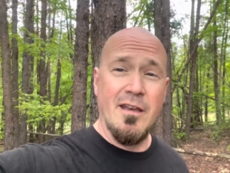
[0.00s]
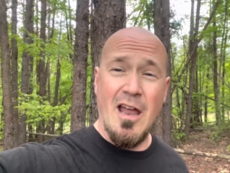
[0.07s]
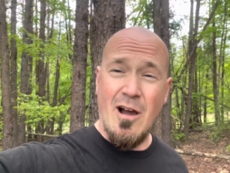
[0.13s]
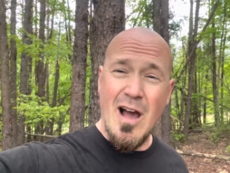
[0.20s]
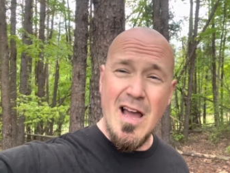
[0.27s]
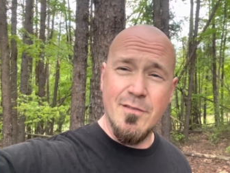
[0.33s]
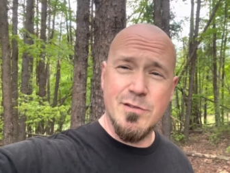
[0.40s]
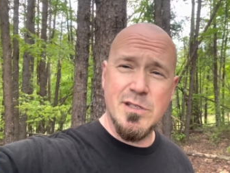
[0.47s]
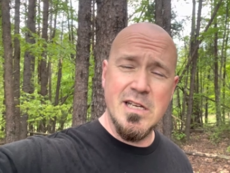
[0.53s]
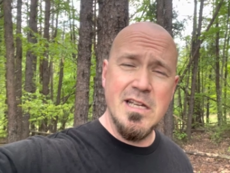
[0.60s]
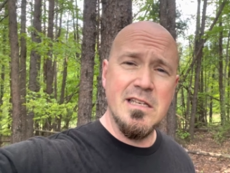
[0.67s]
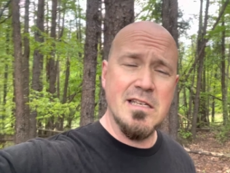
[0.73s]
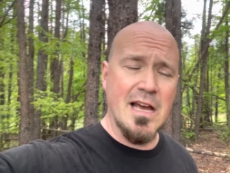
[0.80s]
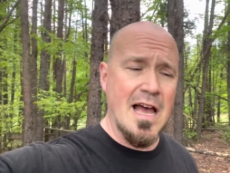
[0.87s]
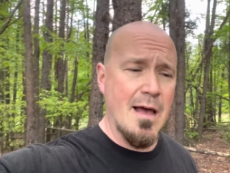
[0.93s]
Now, I have
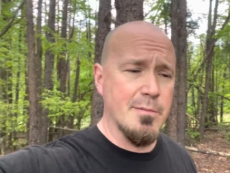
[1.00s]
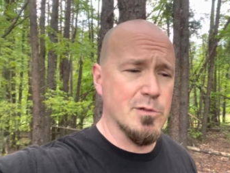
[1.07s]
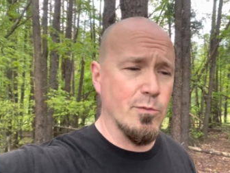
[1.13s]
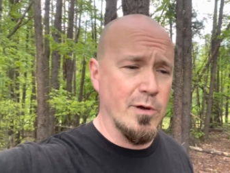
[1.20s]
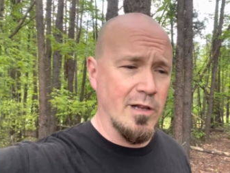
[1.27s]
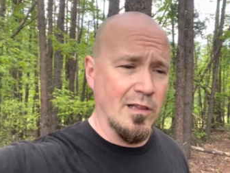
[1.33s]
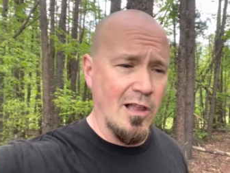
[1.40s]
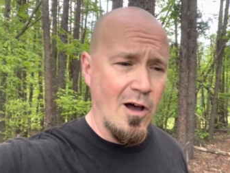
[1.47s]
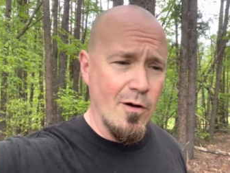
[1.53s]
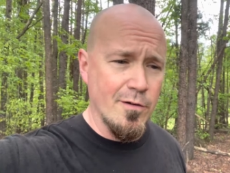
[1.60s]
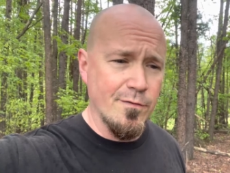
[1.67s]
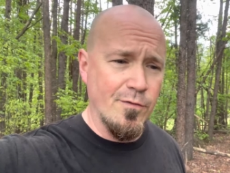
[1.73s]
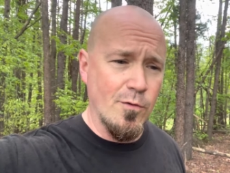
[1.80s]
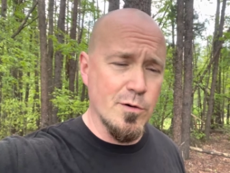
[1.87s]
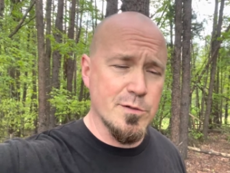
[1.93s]
seen times when a law
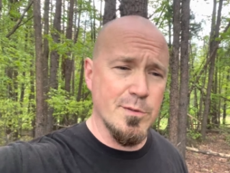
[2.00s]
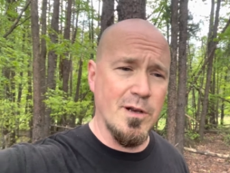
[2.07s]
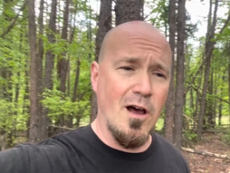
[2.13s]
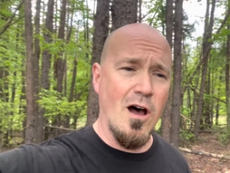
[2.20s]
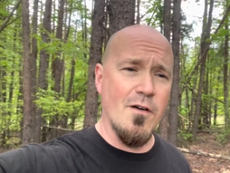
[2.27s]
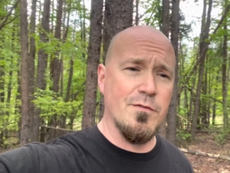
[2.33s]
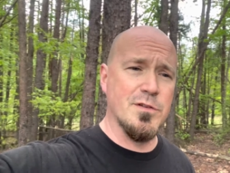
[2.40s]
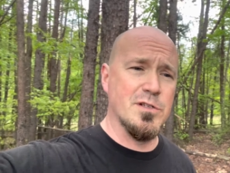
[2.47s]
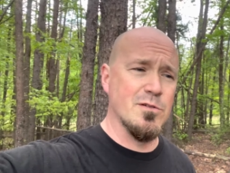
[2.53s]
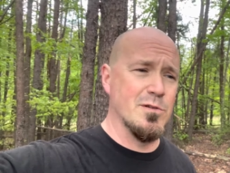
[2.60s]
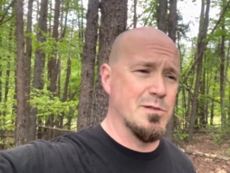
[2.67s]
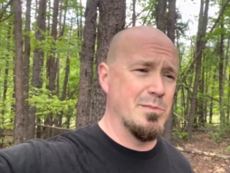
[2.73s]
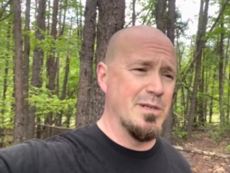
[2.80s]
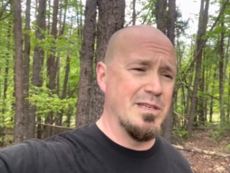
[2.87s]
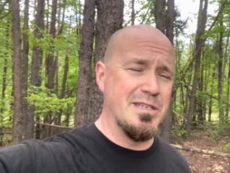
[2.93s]
enforcement officer
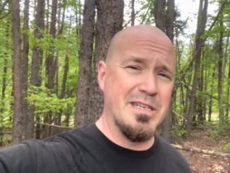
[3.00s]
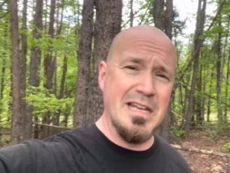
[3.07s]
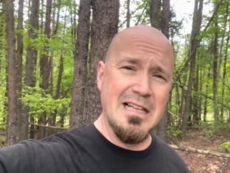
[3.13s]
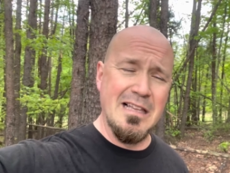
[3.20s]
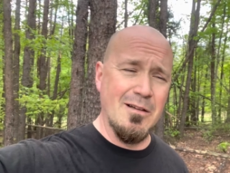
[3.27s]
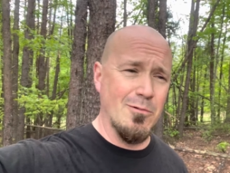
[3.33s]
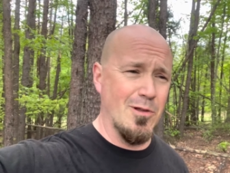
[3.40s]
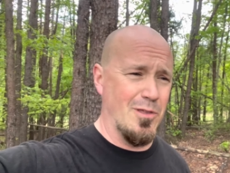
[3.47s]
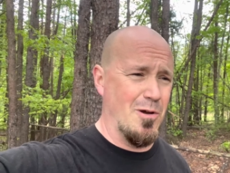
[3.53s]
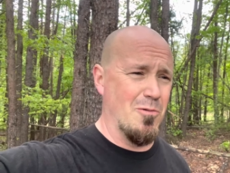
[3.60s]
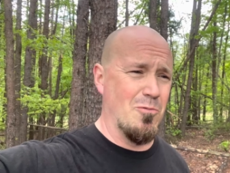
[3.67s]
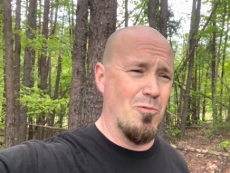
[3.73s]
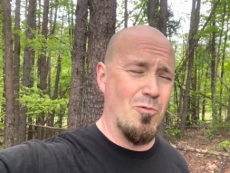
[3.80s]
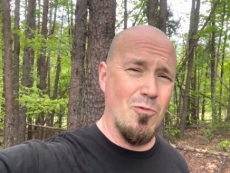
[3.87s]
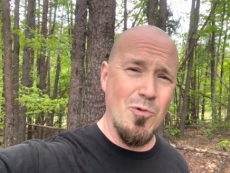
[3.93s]
has been dealing with a
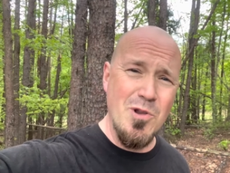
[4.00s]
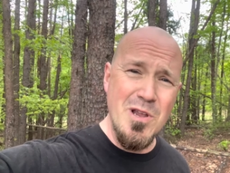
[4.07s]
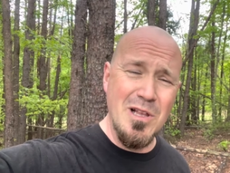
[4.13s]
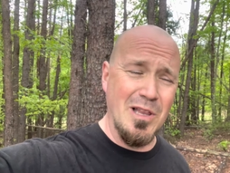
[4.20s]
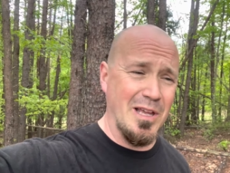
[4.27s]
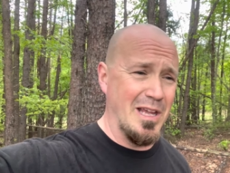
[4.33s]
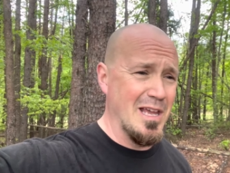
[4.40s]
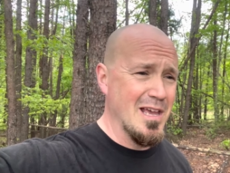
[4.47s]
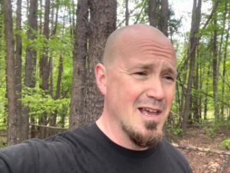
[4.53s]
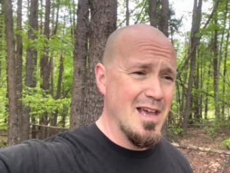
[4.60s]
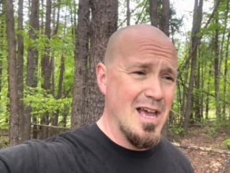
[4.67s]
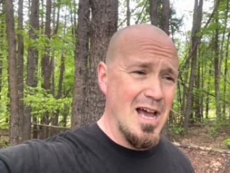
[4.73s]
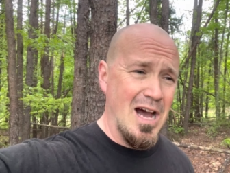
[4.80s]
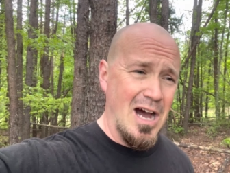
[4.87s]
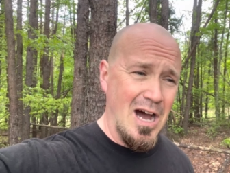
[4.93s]
really
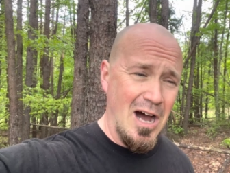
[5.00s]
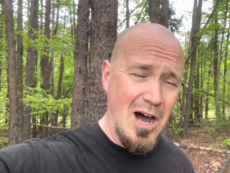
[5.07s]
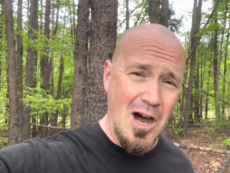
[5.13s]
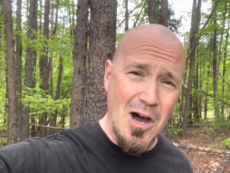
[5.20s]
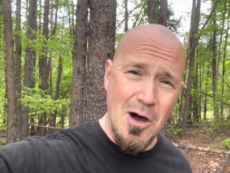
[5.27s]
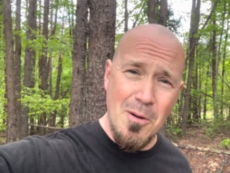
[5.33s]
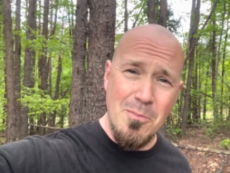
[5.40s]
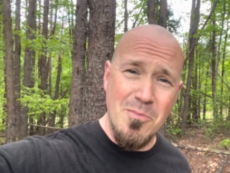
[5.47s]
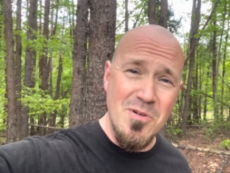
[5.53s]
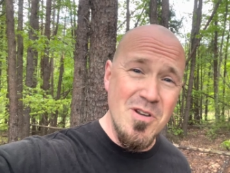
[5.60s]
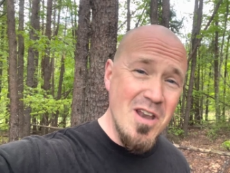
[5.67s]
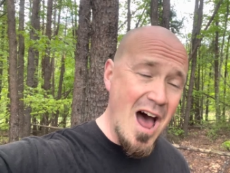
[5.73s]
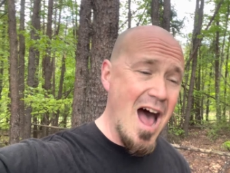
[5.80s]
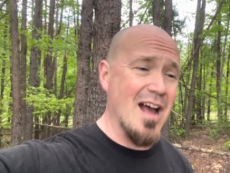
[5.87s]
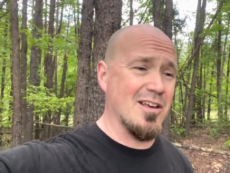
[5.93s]

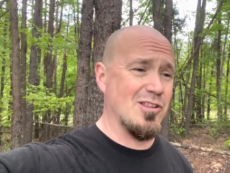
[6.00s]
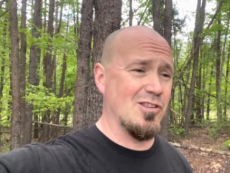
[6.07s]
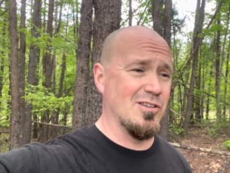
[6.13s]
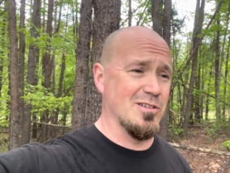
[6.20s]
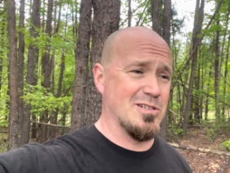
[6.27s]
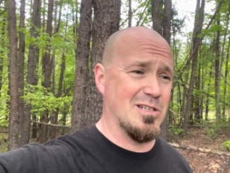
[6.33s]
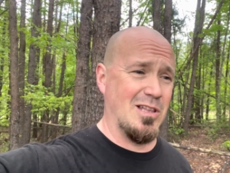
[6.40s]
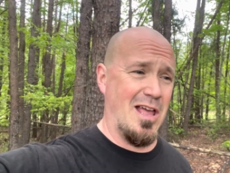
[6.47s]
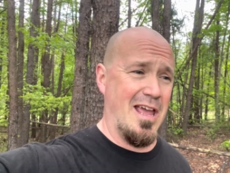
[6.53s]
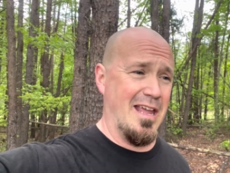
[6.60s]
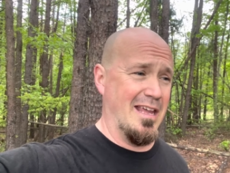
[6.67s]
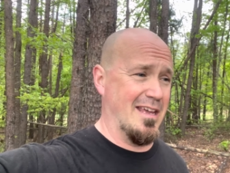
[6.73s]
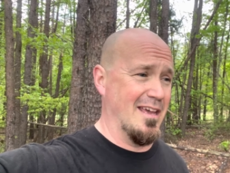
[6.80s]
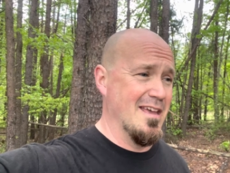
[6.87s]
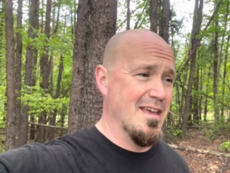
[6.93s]
obnoxious,
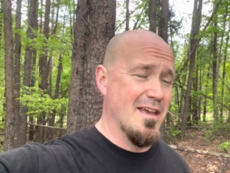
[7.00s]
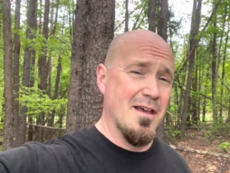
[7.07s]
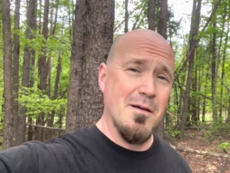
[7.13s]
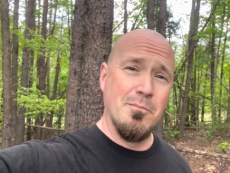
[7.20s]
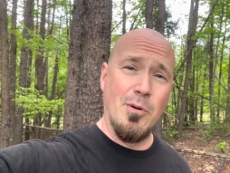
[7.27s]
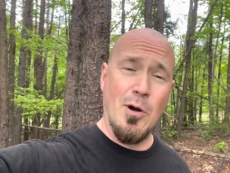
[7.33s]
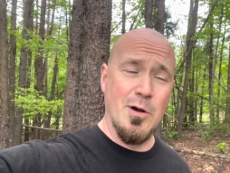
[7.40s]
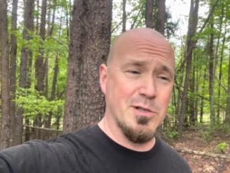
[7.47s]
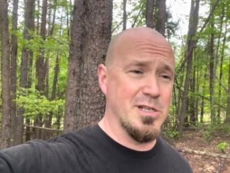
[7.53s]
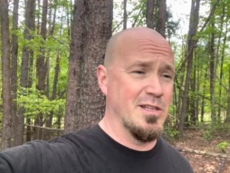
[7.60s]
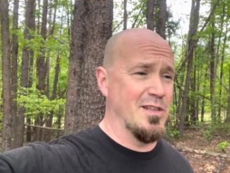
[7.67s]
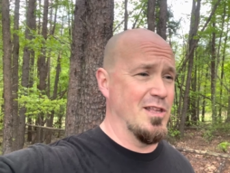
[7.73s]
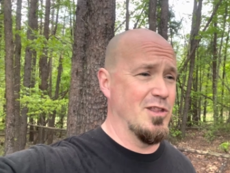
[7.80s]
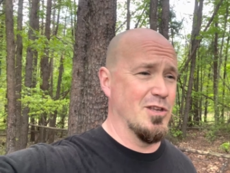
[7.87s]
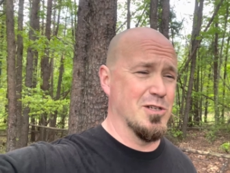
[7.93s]
like, person
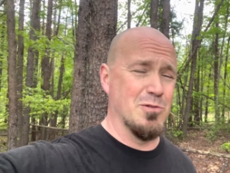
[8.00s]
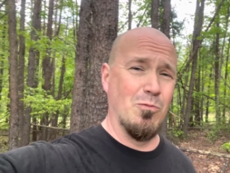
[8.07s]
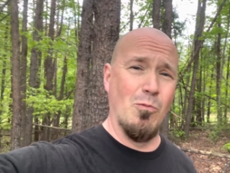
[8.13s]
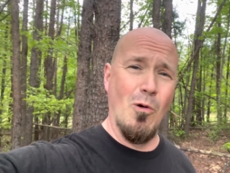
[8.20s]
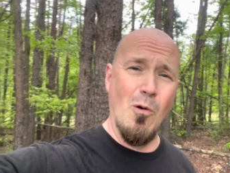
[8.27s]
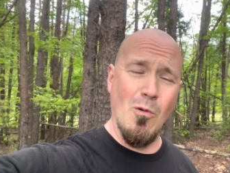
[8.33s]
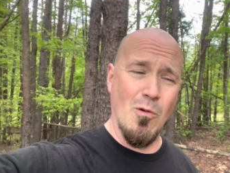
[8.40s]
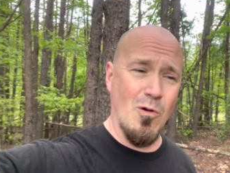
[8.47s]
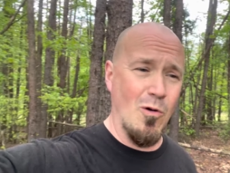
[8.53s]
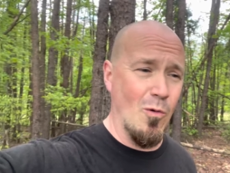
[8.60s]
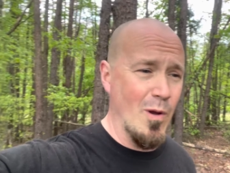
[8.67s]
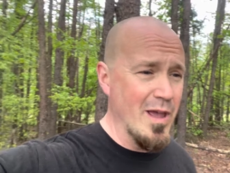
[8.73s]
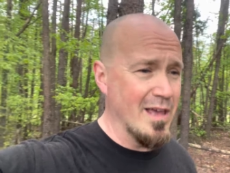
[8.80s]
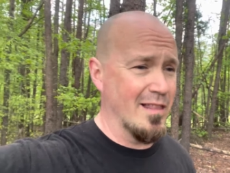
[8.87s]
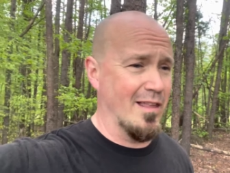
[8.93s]
that just won't
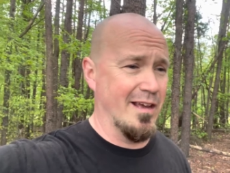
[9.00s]
quit.